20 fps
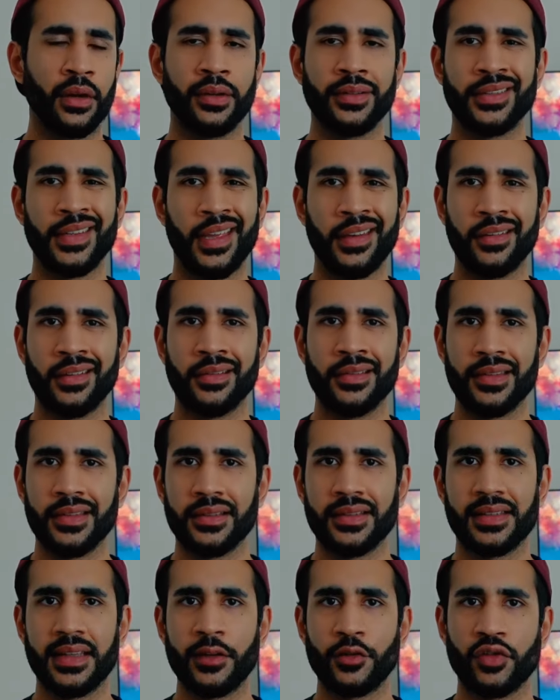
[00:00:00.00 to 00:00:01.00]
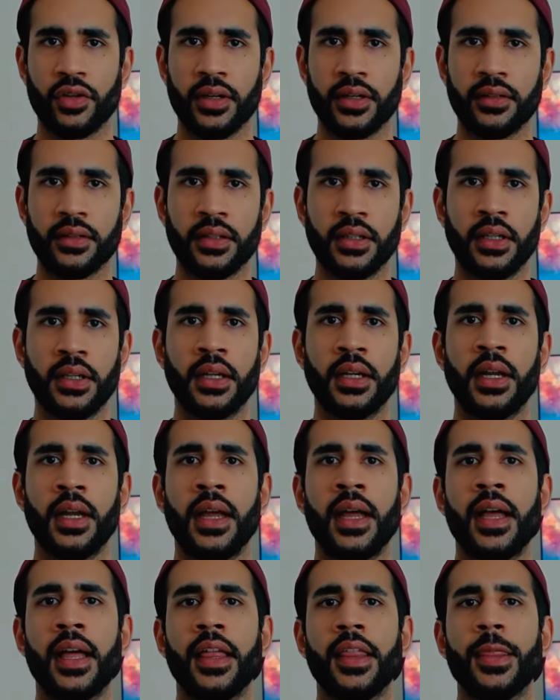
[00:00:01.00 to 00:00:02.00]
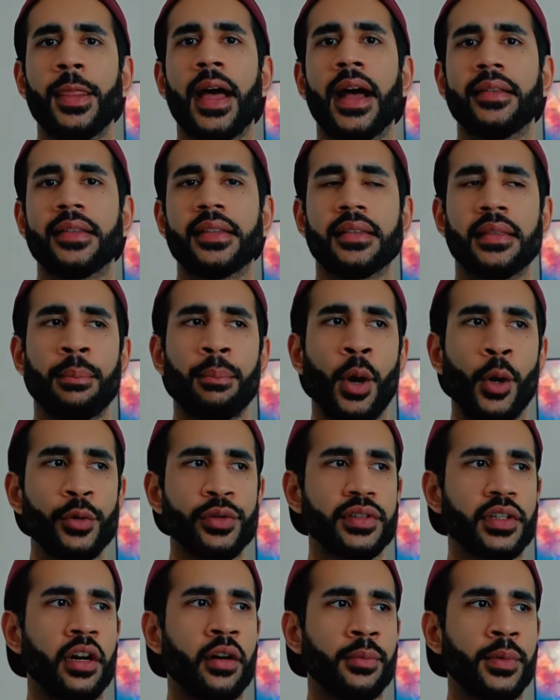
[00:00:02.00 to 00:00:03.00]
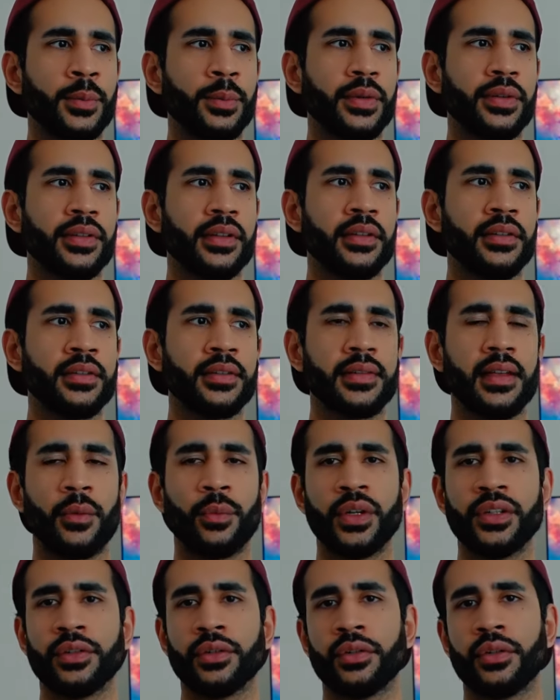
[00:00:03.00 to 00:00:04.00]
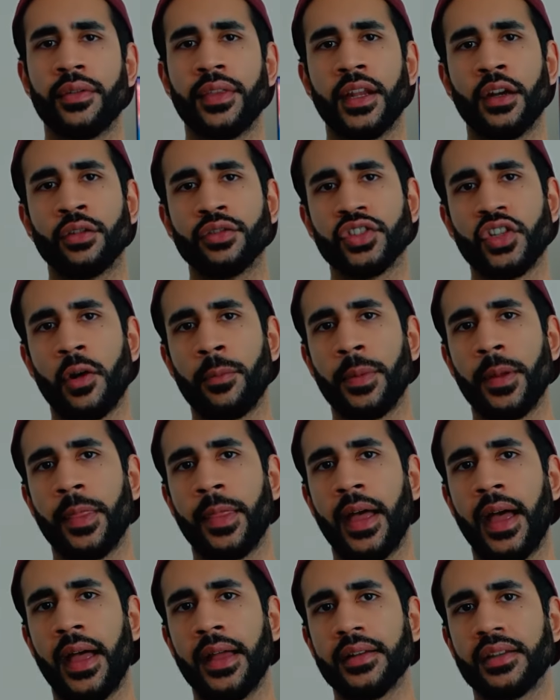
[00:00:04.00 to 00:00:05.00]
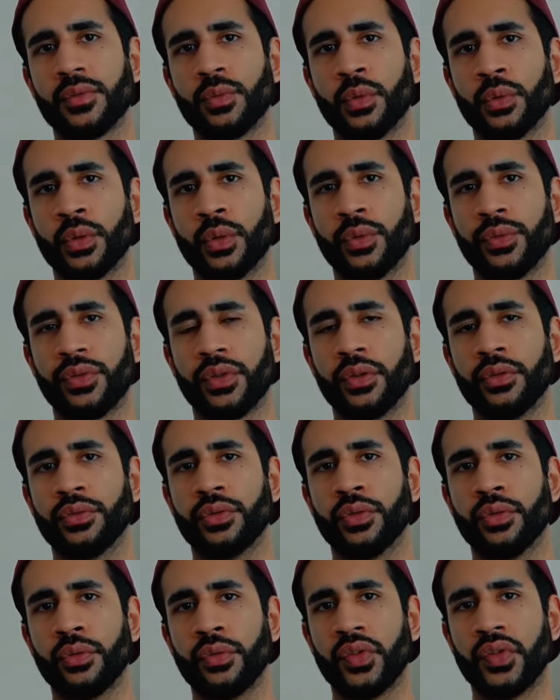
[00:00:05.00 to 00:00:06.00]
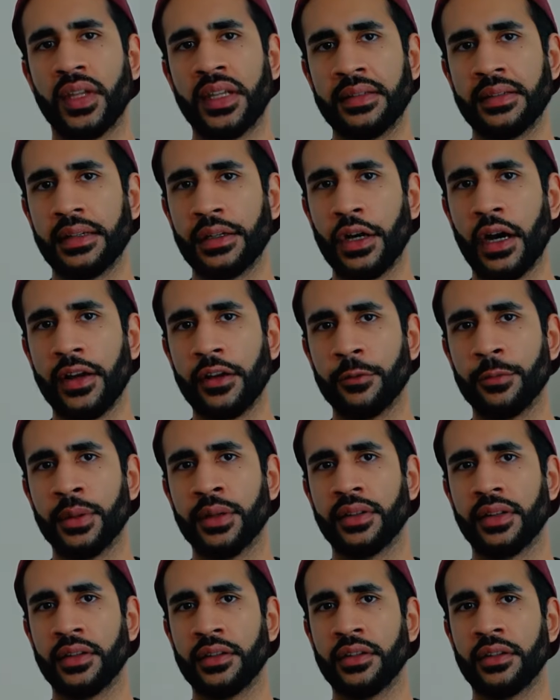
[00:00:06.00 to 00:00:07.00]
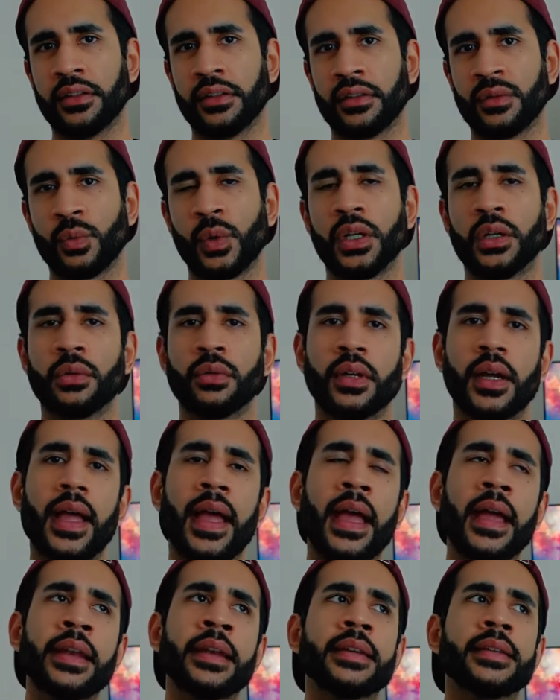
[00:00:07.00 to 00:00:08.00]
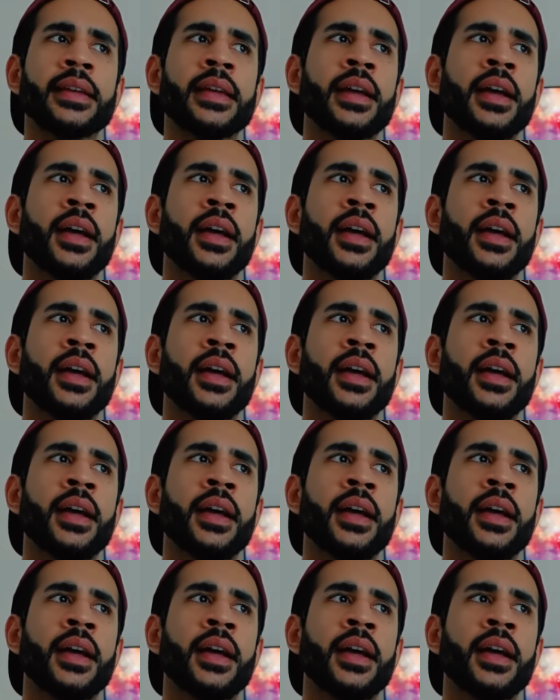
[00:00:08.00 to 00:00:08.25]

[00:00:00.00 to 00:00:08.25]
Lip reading: tendons, etc. That's the most common procedures that we do, and then on top of that we'll also do CT guided procedures as well, and